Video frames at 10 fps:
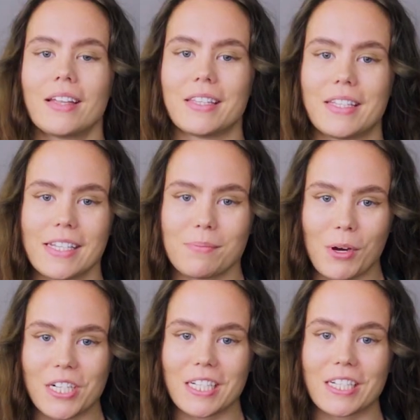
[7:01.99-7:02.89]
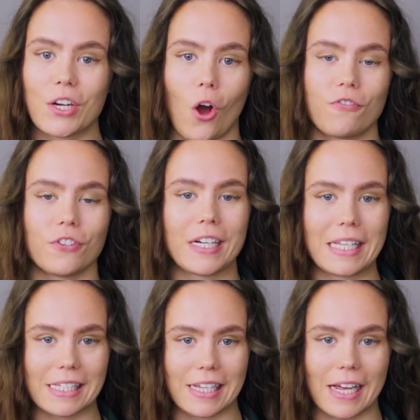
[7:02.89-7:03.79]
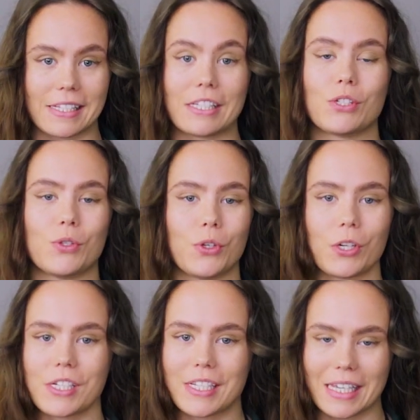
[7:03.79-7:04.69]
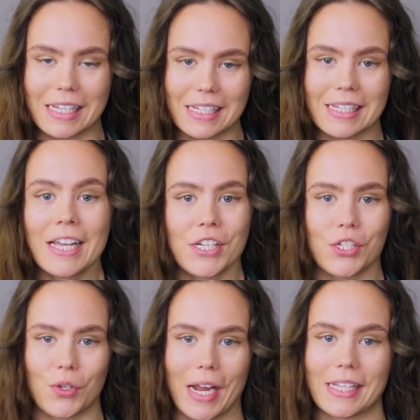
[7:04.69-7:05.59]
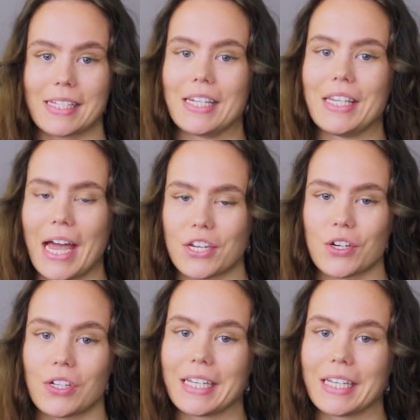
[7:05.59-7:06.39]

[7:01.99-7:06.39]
This model can offer insights into your skills, strengths, and natural